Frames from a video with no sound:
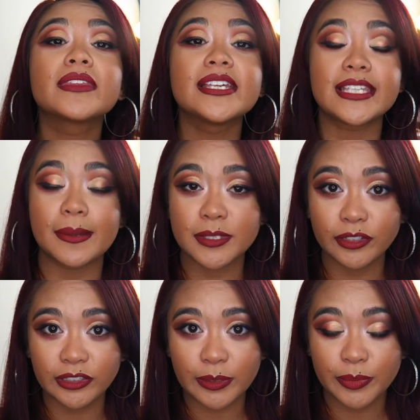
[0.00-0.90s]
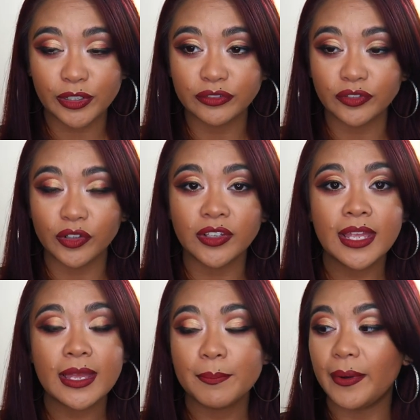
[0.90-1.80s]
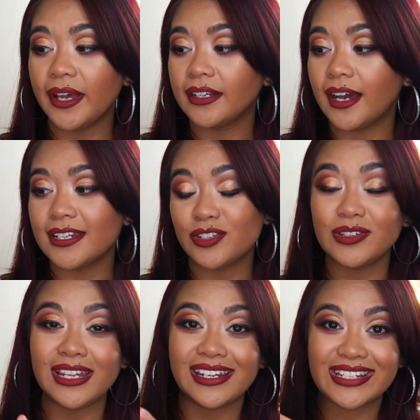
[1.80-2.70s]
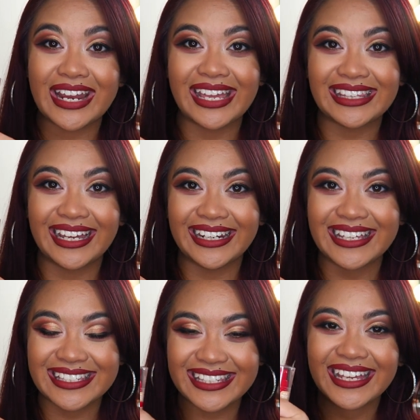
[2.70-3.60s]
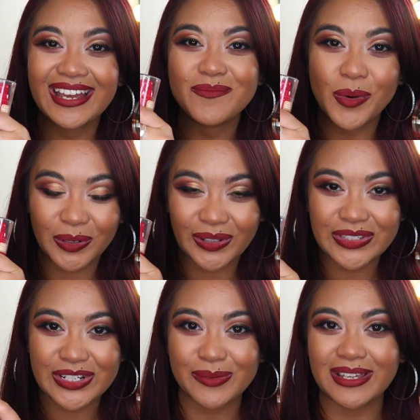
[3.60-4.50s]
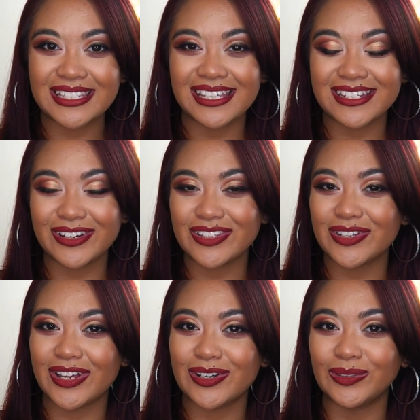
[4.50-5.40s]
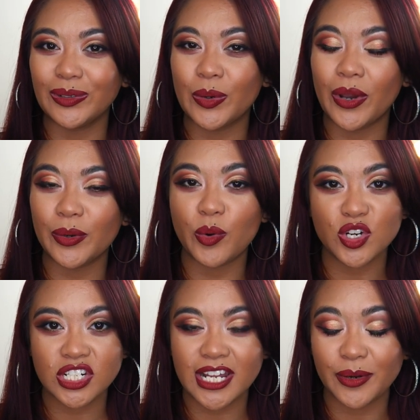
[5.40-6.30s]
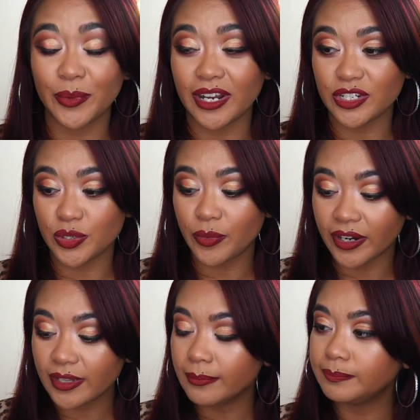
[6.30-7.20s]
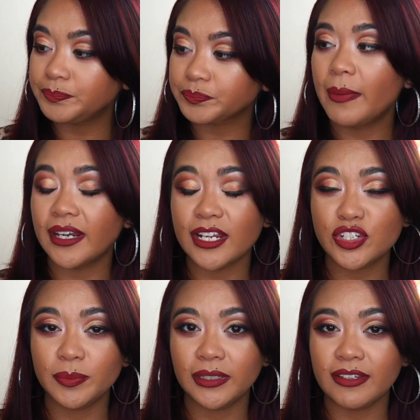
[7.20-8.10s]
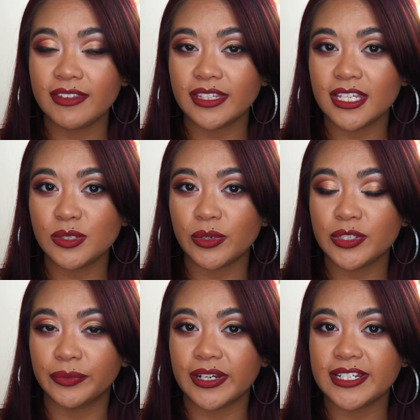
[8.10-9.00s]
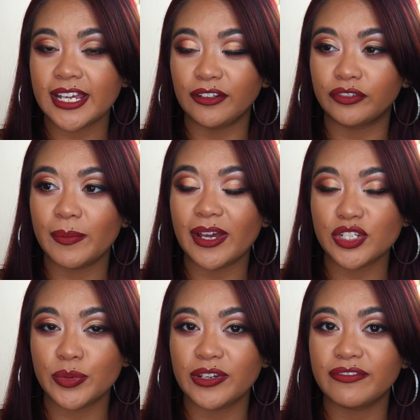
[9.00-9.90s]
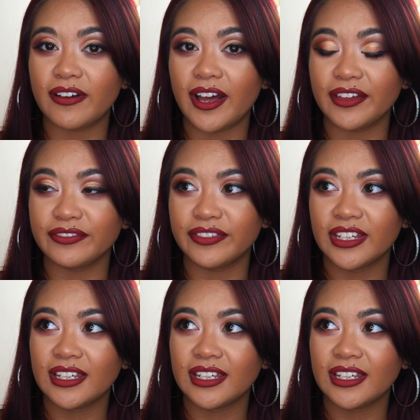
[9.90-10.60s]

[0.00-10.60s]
it's absolutely beautiful, but I do need a shade that is more closer to my skin tone so I don't look quite washed out when I do wear them. But I do believe that these ones retail for about $25